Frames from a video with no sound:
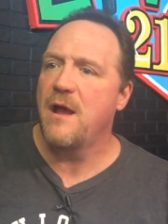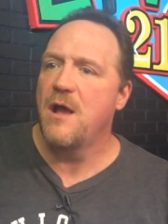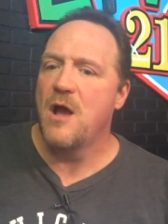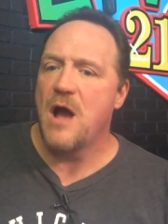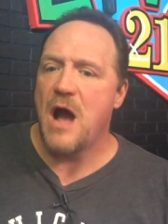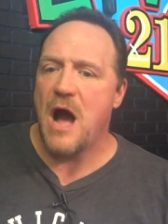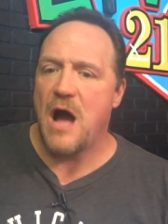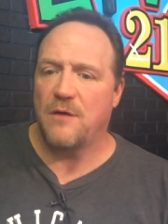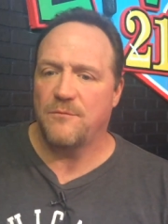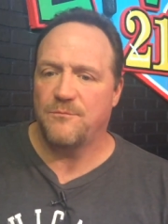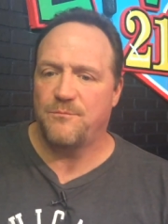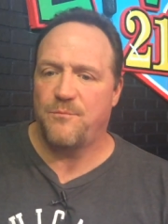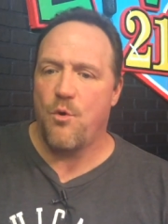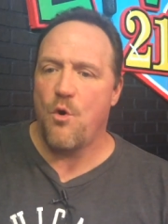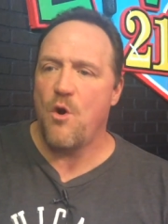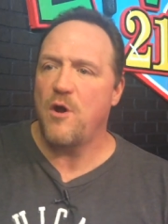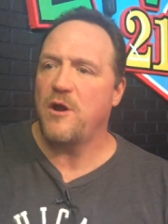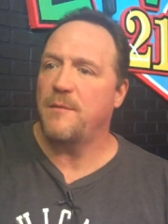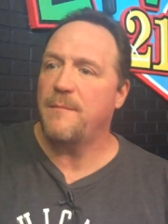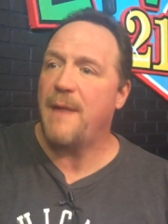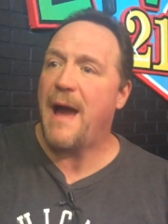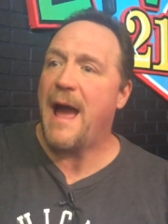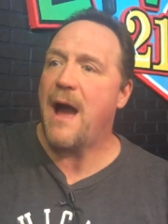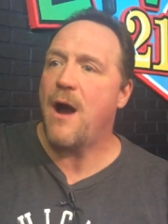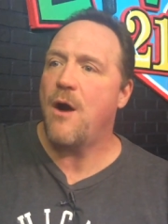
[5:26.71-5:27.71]
Mm-hmm. I'll
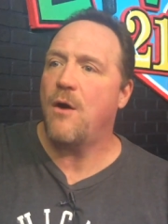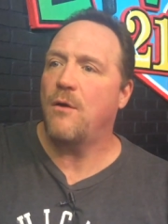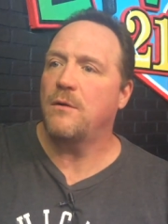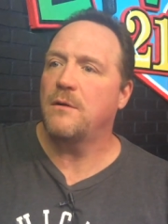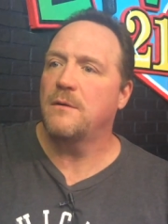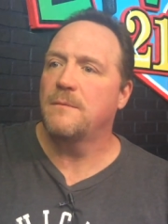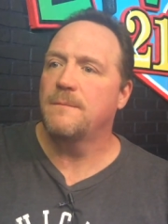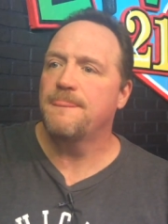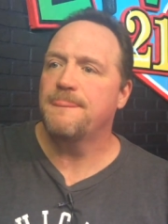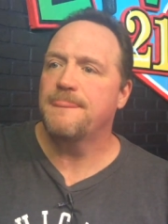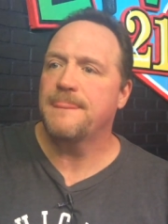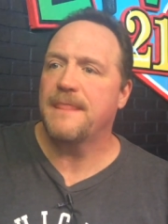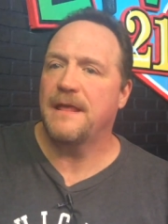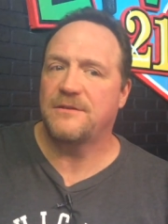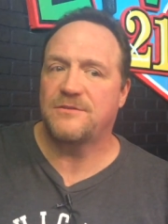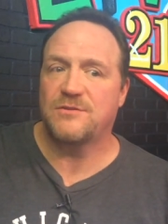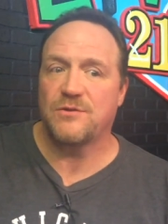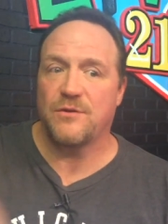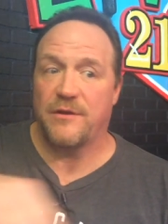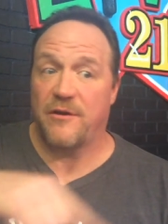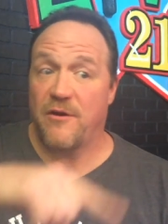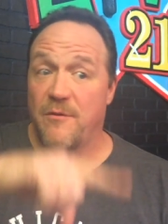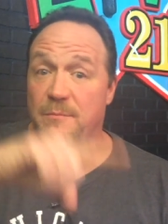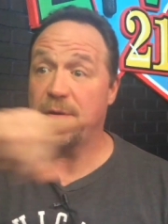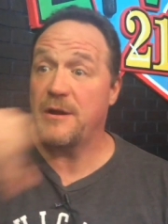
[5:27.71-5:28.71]
point him out
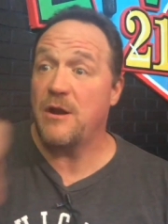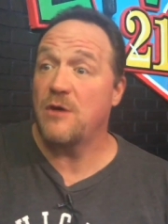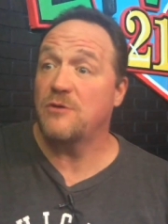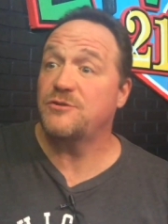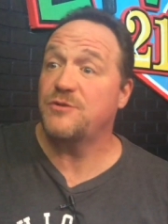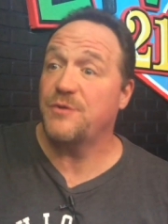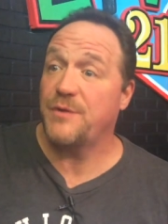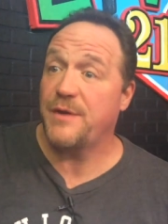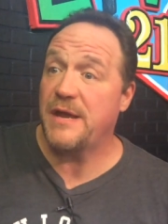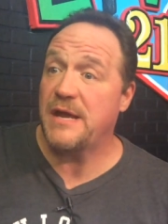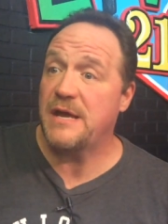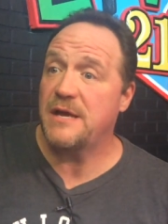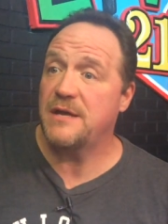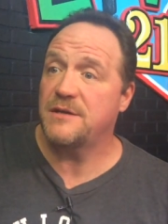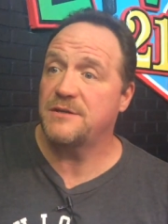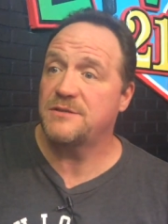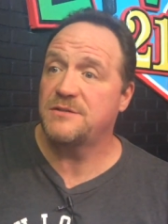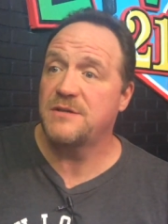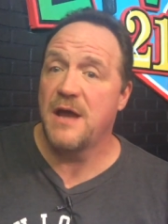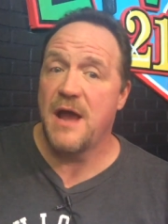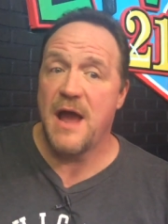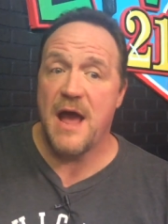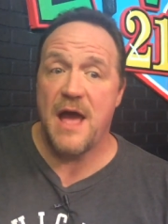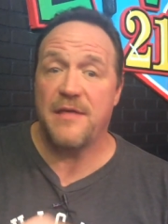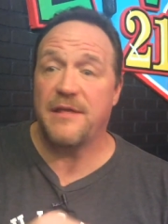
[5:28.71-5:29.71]
so that everybody knows who he
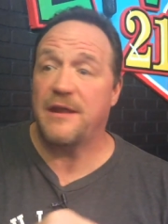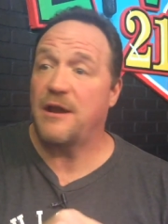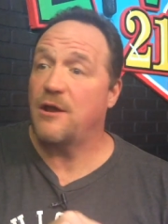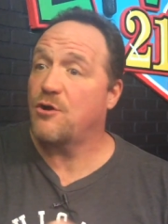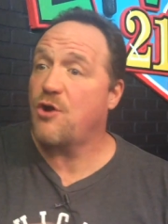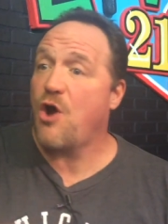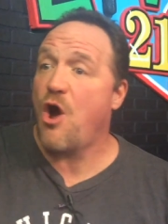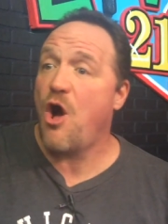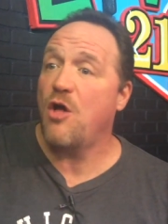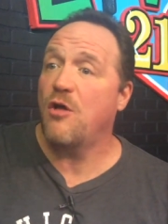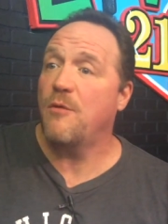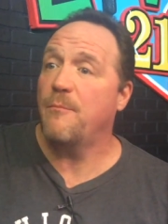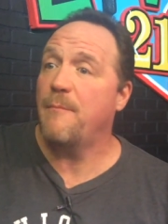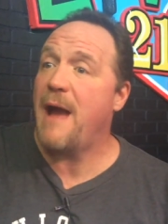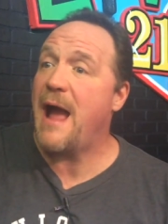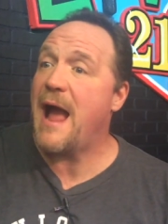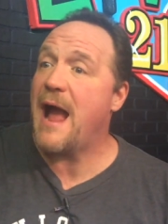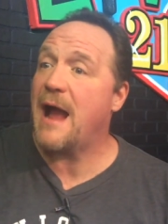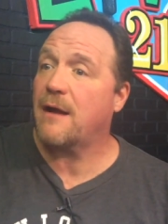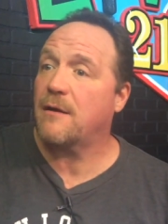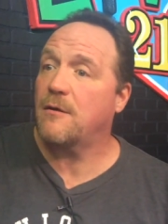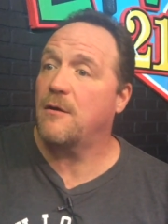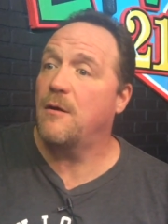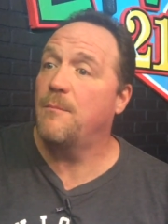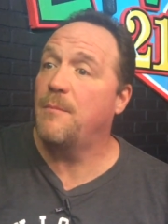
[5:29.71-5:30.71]
is, and then I'll call him
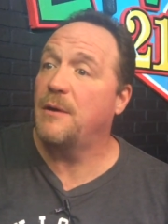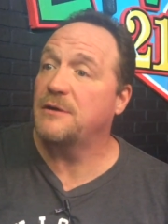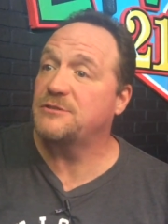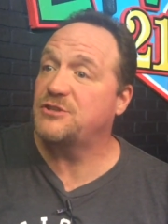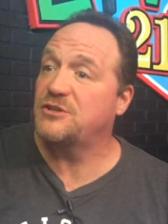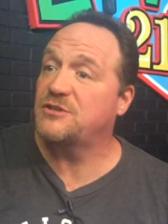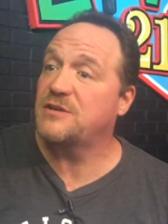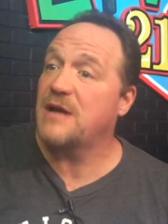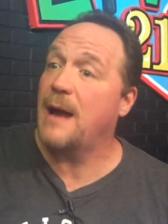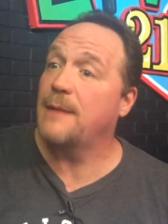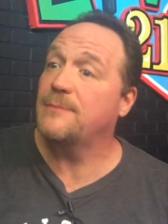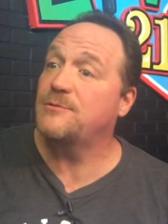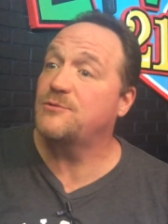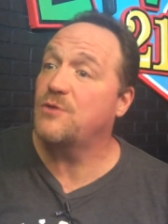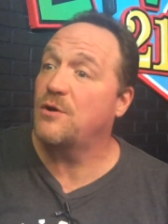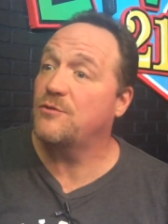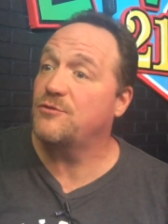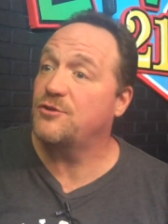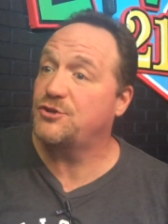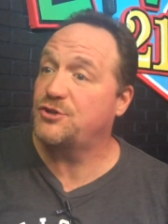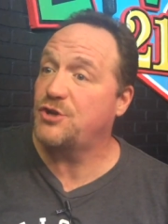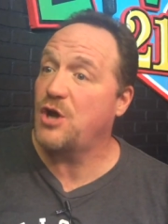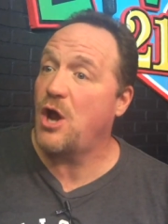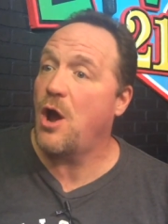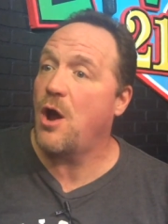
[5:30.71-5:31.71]
back a bunch of times throughout
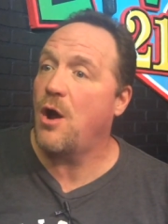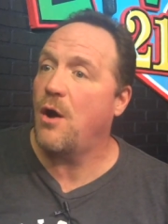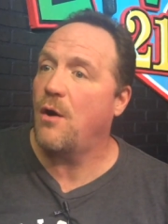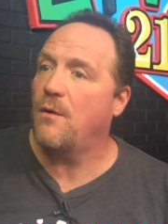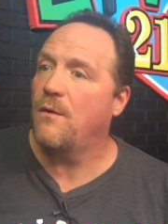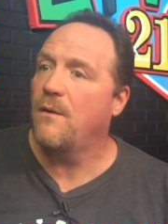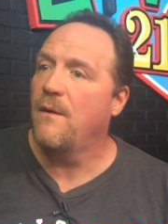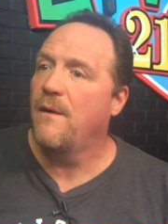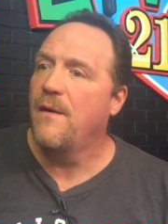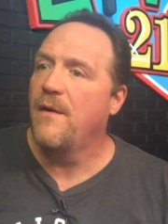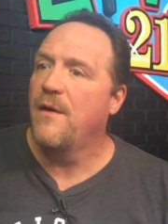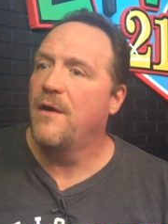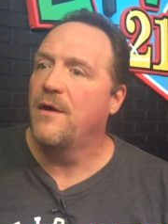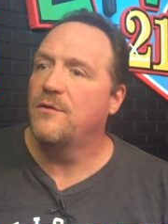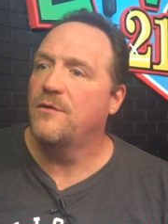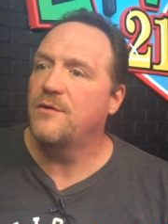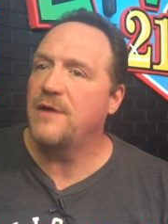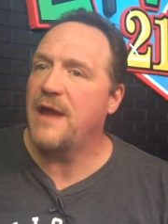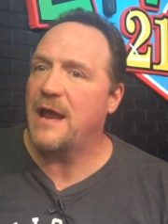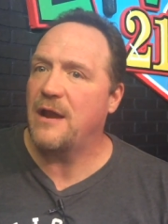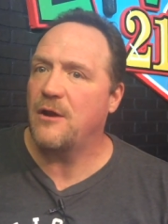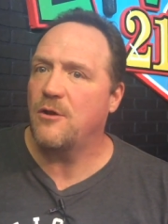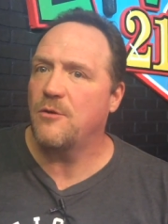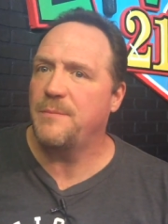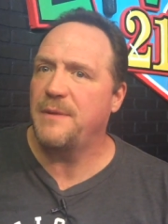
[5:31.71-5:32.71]
the show. Mm-hmm.
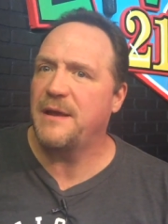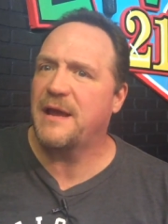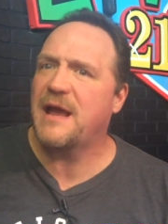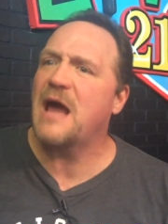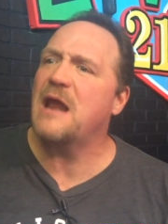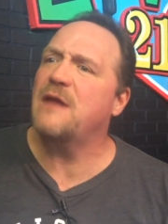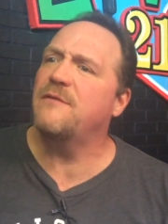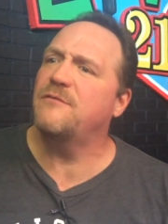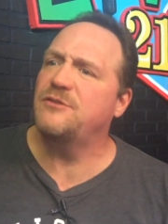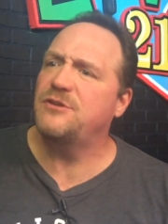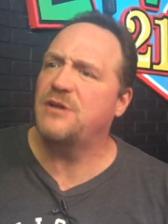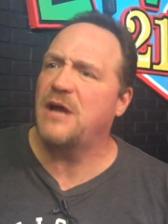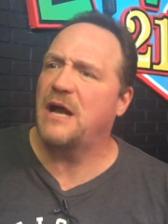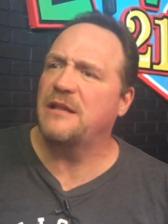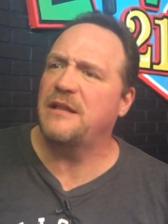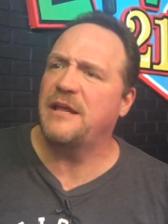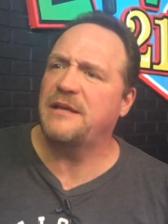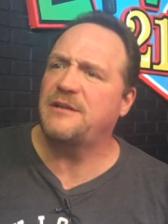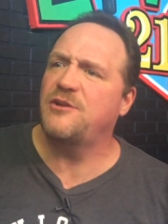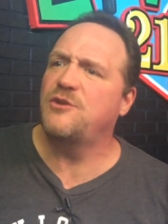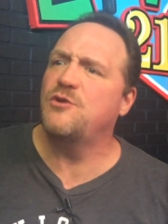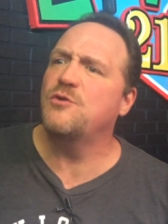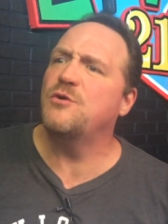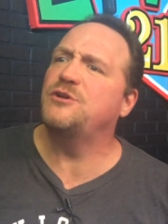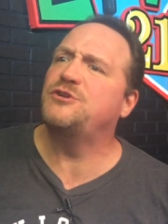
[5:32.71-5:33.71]
And it'll be kind of a, I
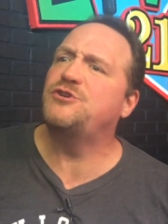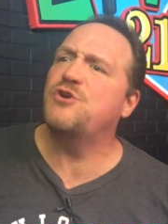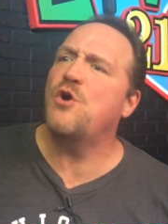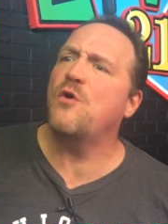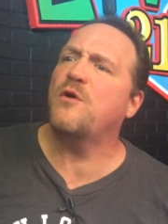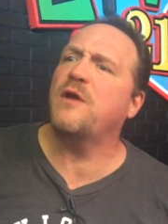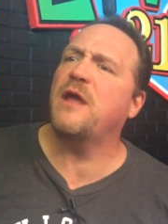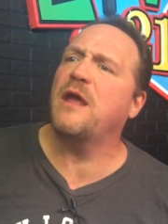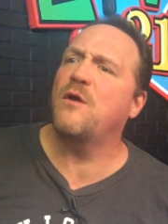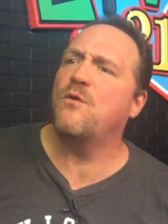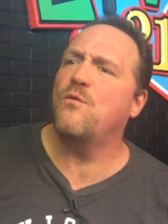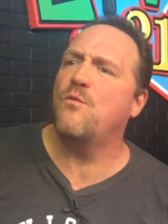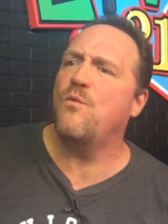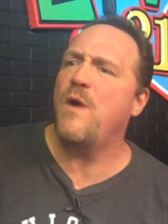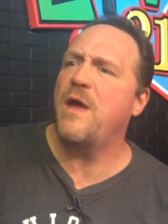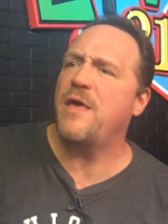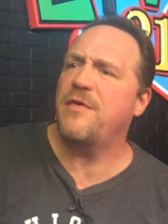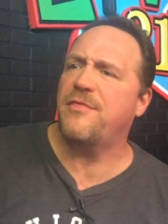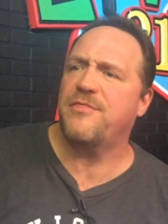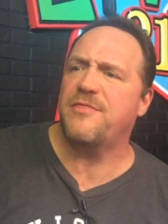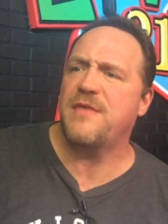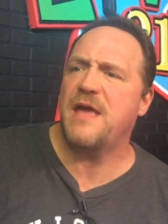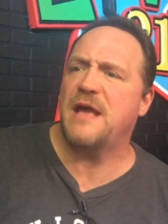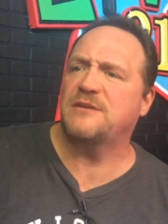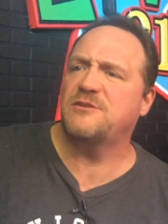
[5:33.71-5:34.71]
like to do a joking
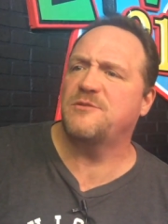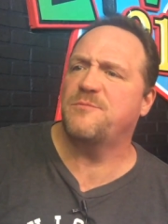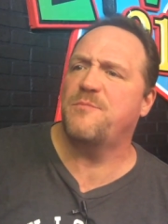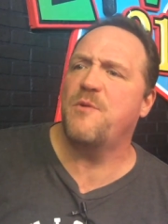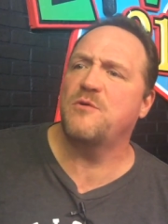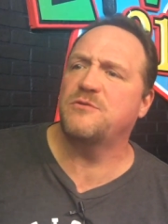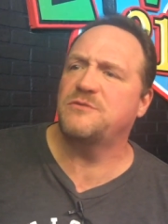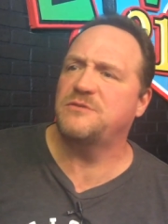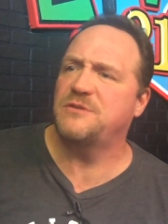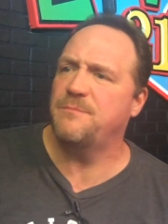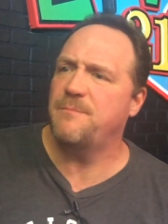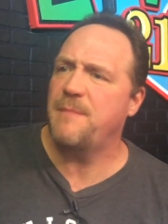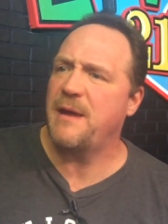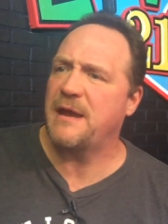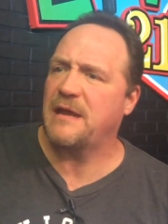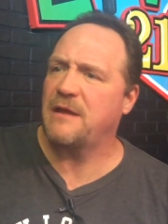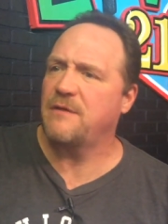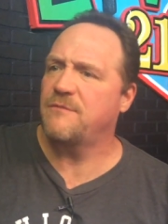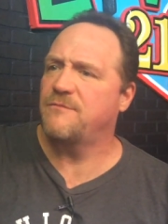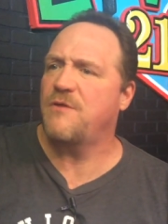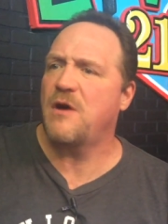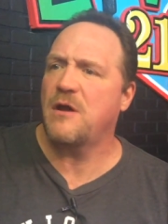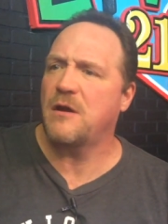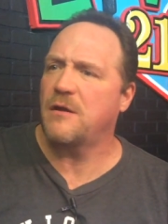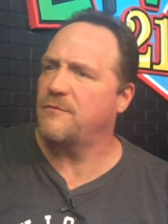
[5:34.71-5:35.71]
with as opposed to
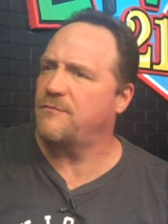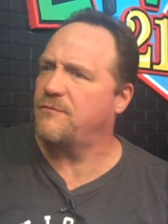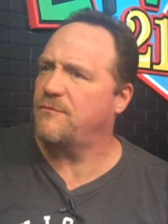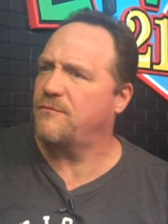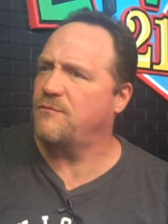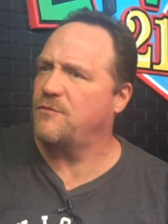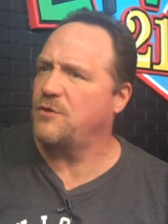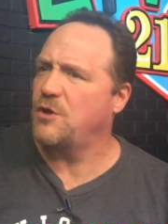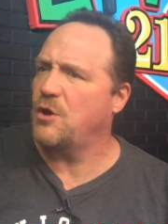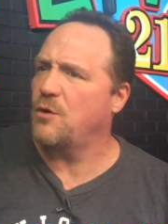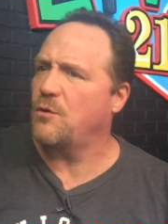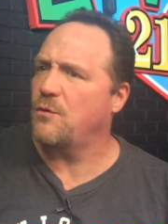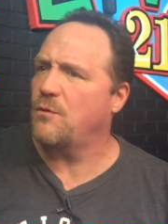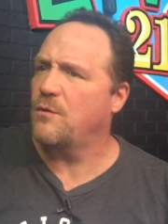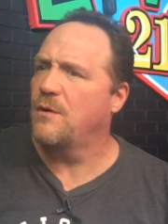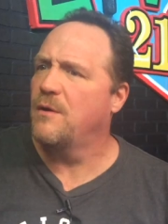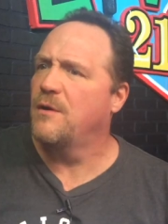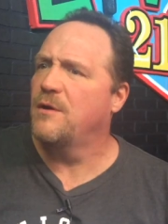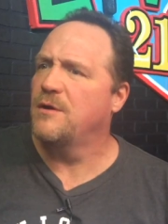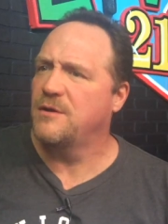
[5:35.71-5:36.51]
making fun of you. Mm-hmm.